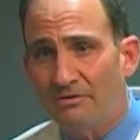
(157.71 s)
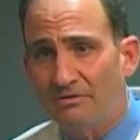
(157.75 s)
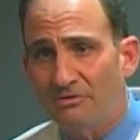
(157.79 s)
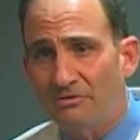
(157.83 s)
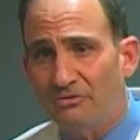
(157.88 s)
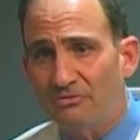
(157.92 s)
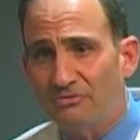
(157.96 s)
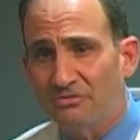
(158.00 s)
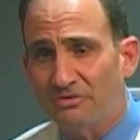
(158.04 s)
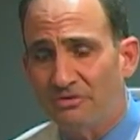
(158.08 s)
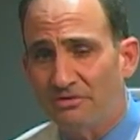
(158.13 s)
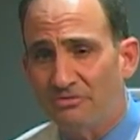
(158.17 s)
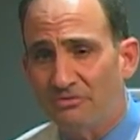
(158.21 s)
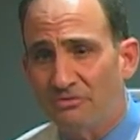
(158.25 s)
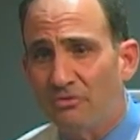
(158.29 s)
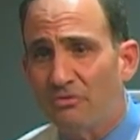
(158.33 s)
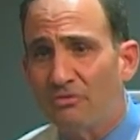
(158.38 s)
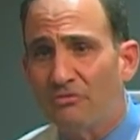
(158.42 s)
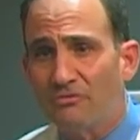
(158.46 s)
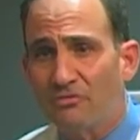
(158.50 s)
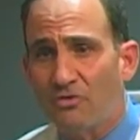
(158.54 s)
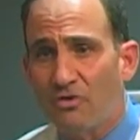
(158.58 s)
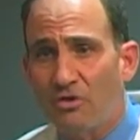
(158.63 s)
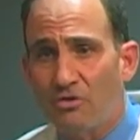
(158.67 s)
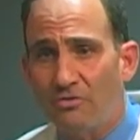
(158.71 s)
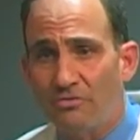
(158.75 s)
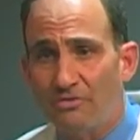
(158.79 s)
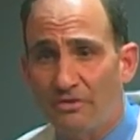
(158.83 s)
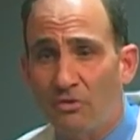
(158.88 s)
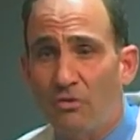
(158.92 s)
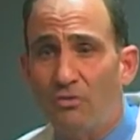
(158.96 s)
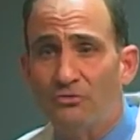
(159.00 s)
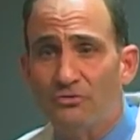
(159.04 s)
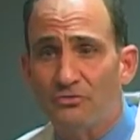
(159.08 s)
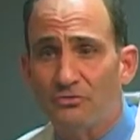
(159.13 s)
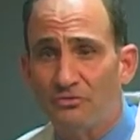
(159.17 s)
There's a nerve called the
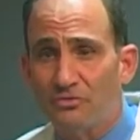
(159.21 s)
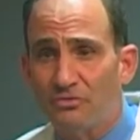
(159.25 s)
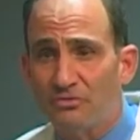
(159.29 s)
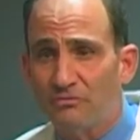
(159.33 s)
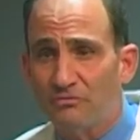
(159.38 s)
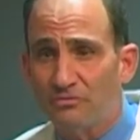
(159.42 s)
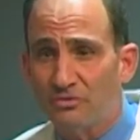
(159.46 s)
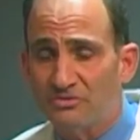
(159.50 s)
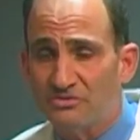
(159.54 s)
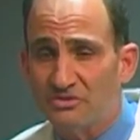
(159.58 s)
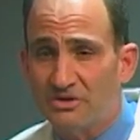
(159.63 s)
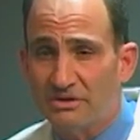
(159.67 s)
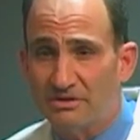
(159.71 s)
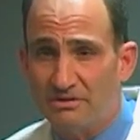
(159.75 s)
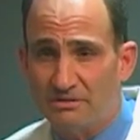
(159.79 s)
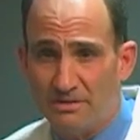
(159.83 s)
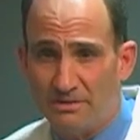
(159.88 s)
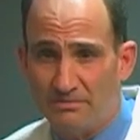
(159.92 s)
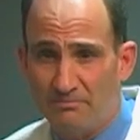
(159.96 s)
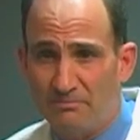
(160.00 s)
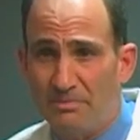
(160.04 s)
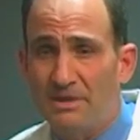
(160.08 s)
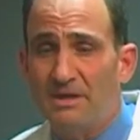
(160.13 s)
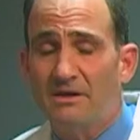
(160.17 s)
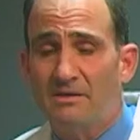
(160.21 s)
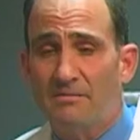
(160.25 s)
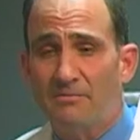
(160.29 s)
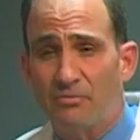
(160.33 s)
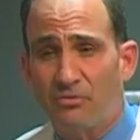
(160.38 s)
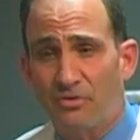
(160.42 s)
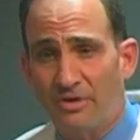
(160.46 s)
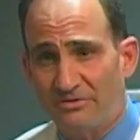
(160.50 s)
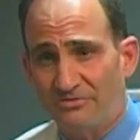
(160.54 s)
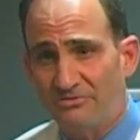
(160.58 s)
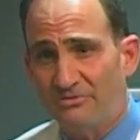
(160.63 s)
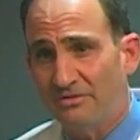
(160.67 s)
ulnar nerve, which can be
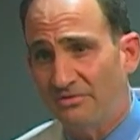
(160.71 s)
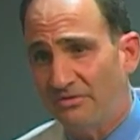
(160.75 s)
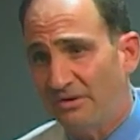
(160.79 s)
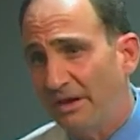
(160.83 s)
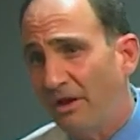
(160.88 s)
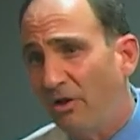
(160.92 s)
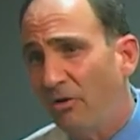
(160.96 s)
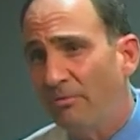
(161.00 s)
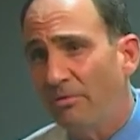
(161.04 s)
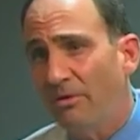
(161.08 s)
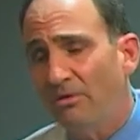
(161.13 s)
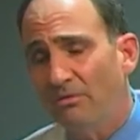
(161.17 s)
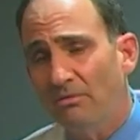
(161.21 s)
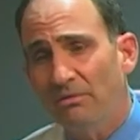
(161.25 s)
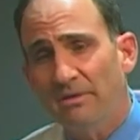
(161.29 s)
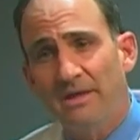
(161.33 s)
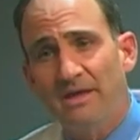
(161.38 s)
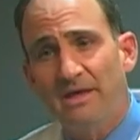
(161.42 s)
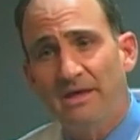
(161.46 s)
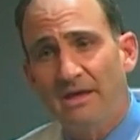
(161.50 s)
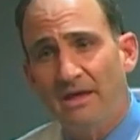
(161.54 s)
compressed at the elbow.